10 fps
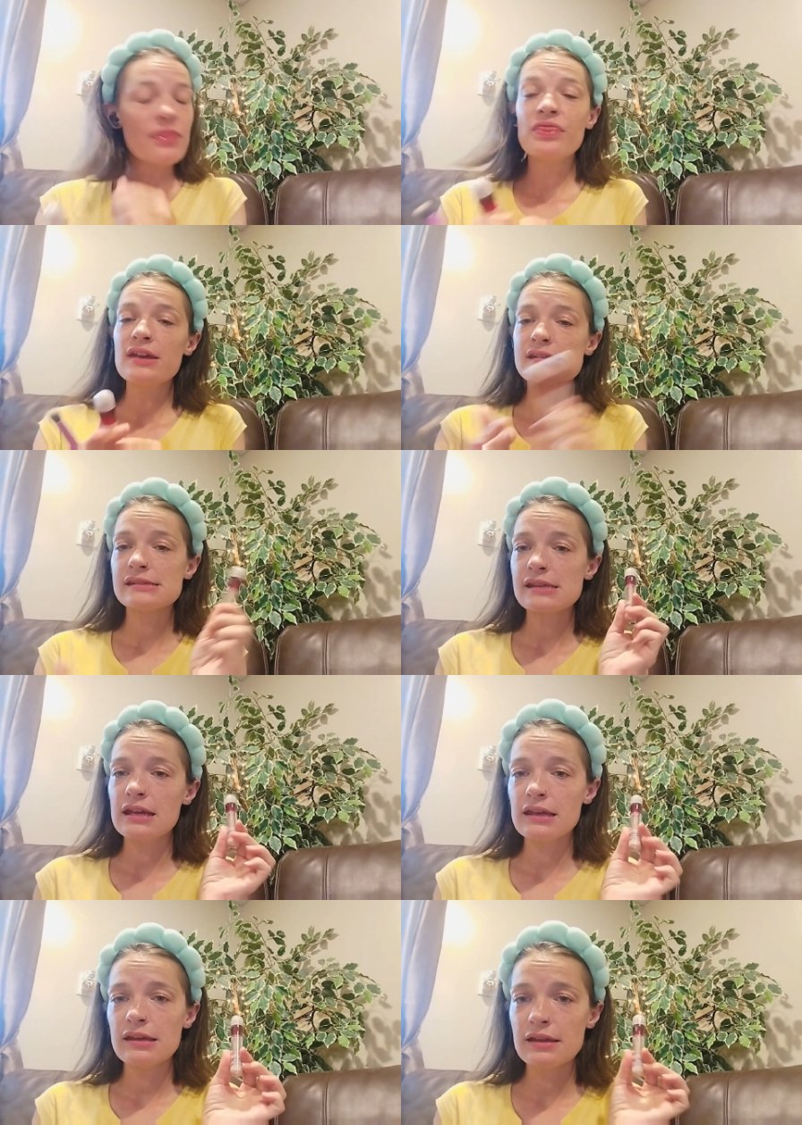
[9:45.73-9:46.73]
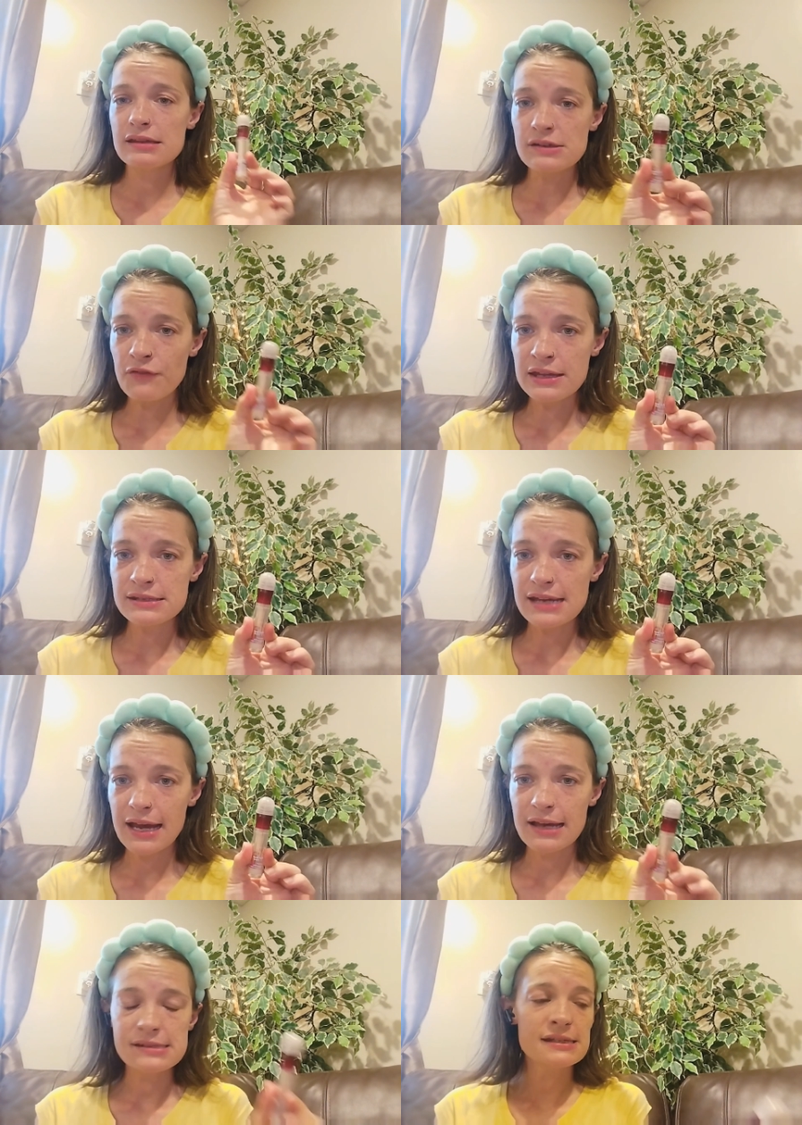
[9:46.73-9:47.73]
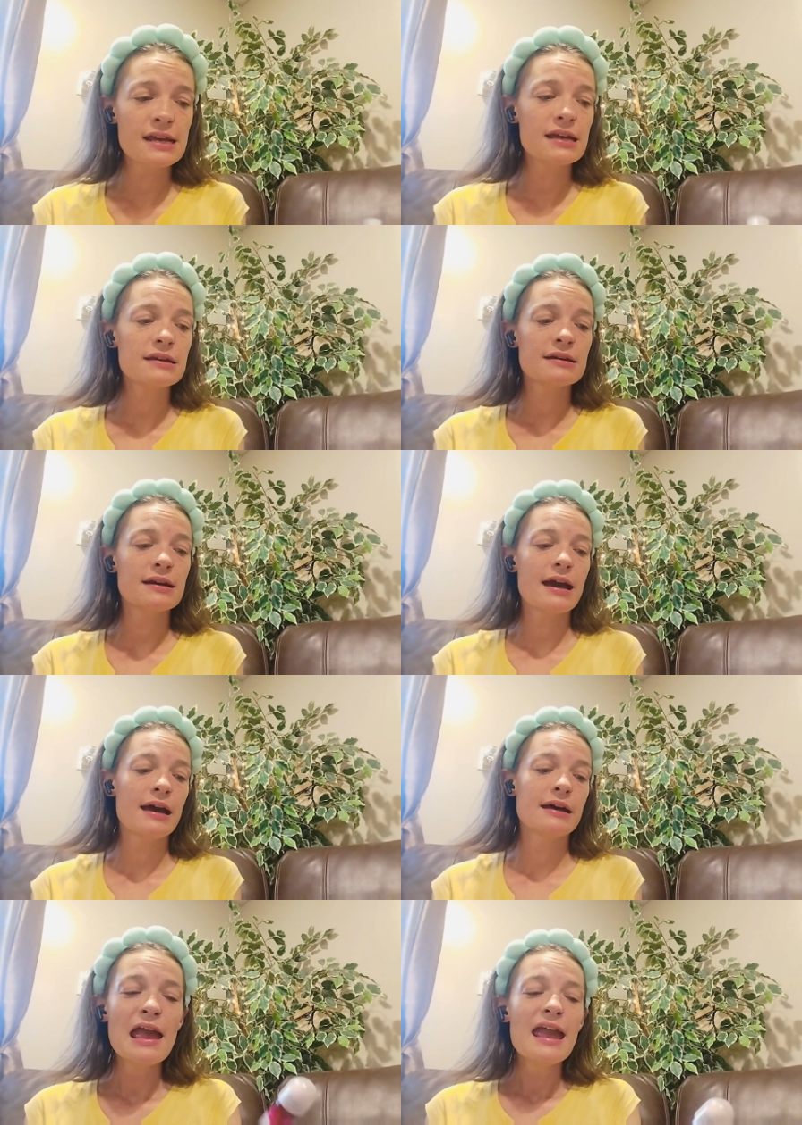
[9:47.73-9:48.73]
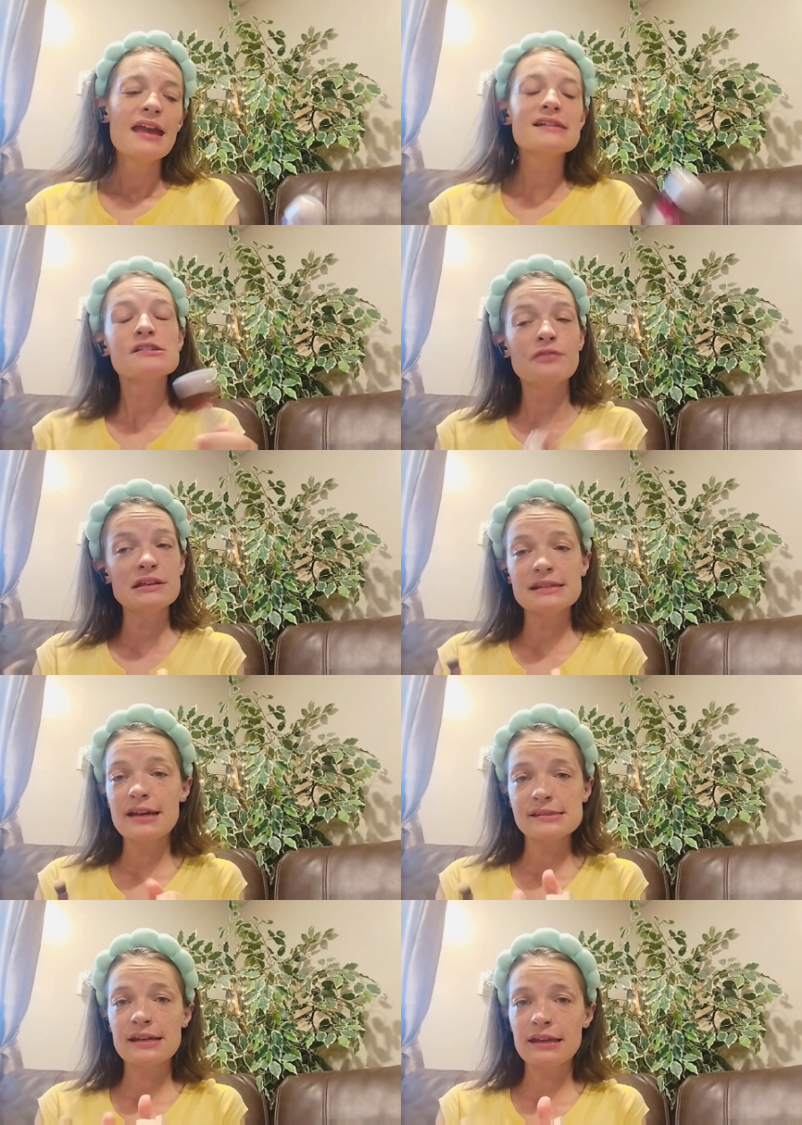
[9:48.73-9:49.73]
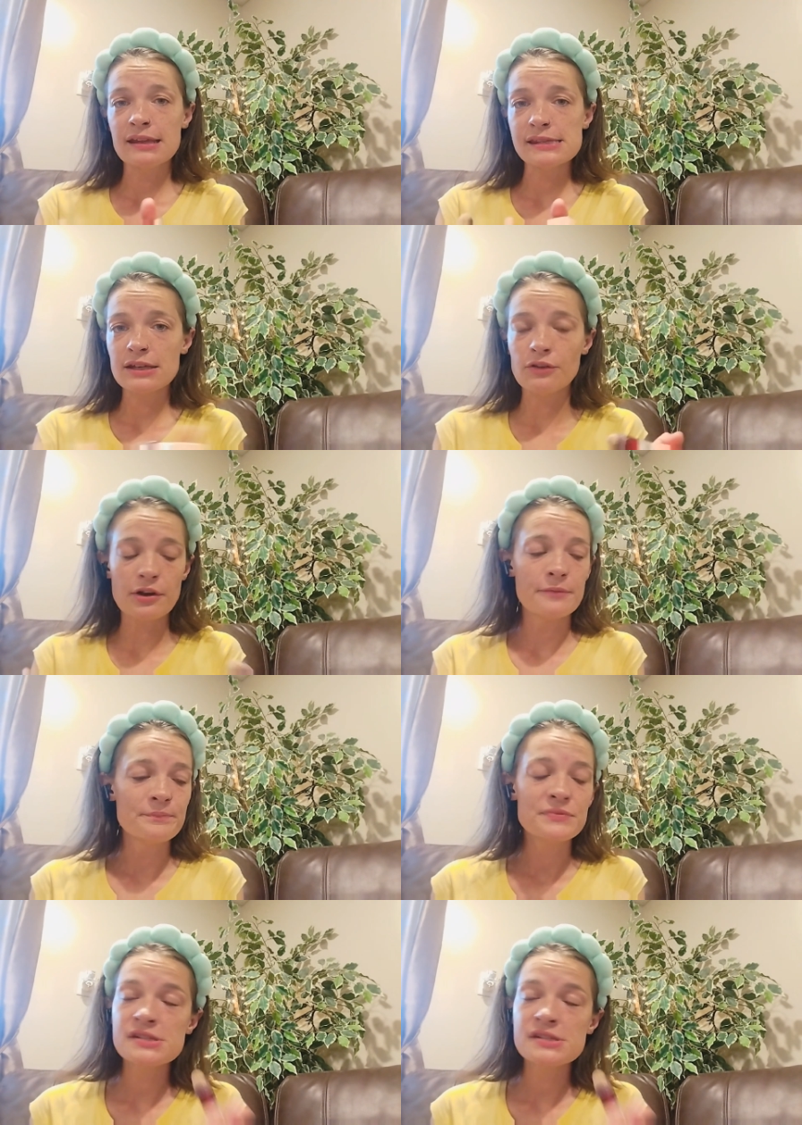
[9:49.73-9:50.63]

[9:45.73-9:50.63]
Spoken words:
This is a fantastic, it's a fantastic concealer.